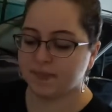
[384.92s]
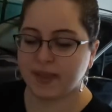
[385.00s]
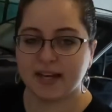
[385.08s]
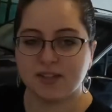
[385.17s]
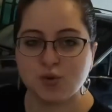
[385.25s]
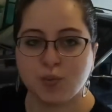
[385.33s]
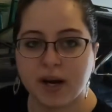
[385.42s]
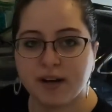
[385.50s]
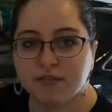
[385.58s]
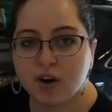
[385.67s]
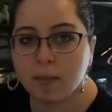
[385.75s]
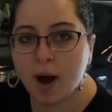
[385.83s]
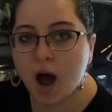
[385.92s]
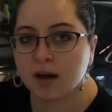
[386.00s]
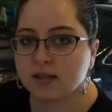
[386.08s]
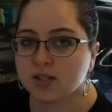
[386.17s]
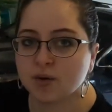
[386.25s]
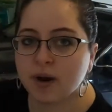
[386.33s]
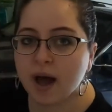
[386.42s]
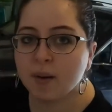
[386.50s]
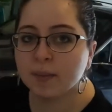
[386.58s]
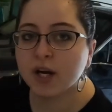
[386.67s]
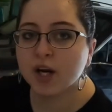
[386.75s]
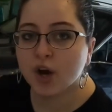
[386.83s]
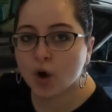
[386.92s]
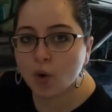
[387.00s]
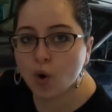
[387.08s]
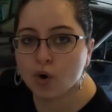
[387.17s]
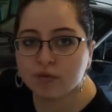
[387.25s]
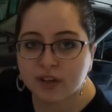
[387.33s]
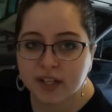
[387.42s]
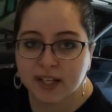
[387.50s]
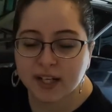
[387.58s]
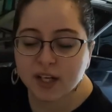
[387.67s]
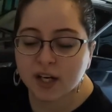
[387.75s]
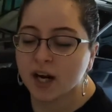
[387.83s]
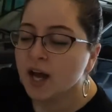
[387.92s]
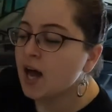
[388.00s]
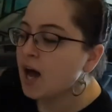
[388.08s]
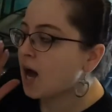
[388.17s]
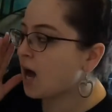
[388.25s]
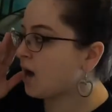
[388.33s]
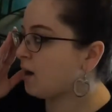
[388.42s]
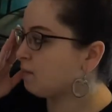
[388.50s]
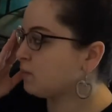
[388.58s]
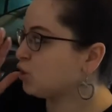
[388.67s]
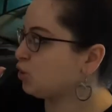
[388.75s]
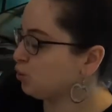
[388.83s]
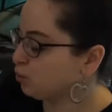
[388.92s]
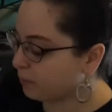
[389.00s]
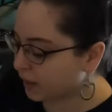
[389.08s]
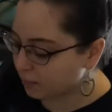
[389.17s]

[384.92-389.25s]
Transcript: that's ready for a box. So now I'm gonna go over here to pick a